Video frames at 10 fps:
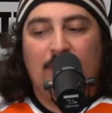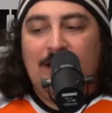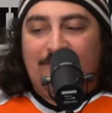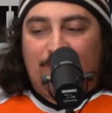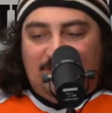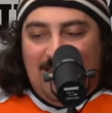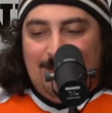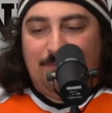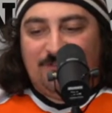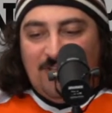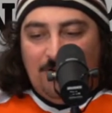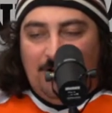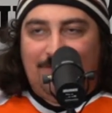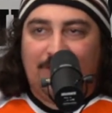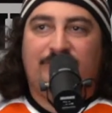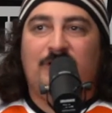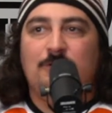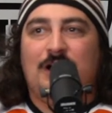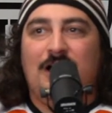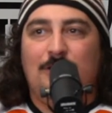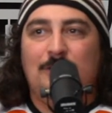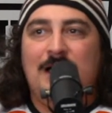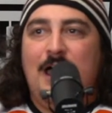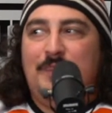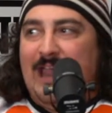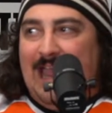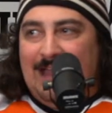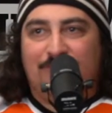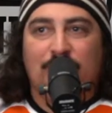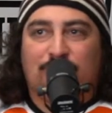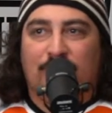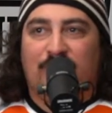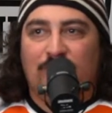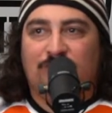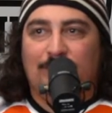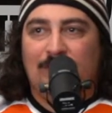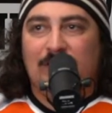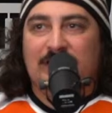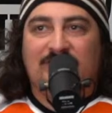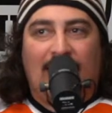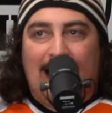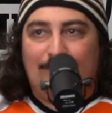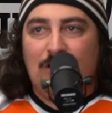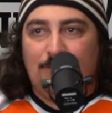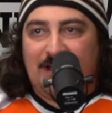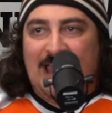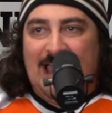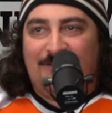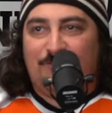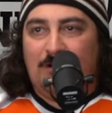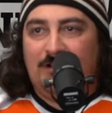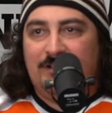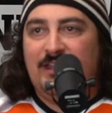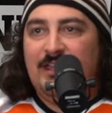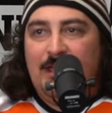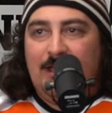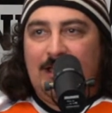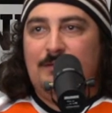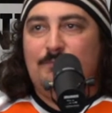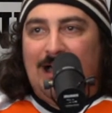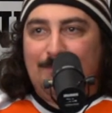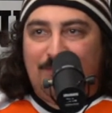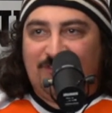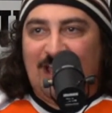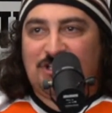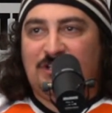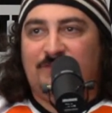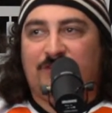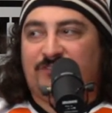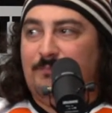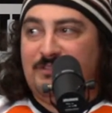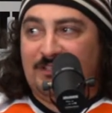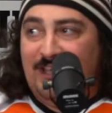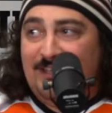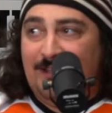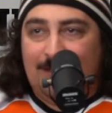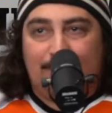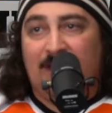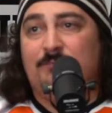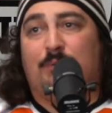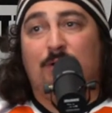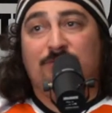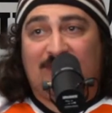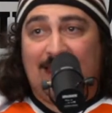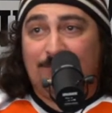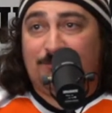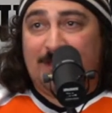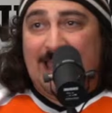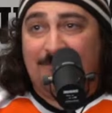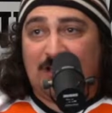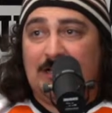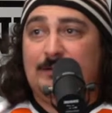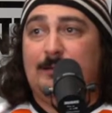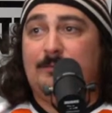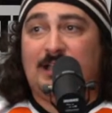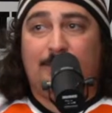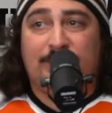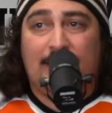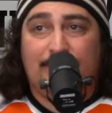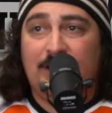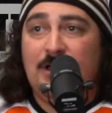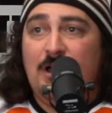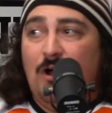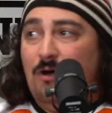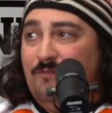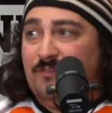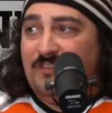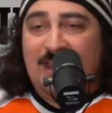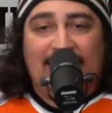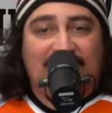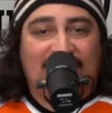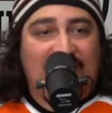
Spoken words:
for 10% off at FOCO. They have those reversible hoodies. I'm hoping to have one in my possession for some of the late night post games we have coming up over the next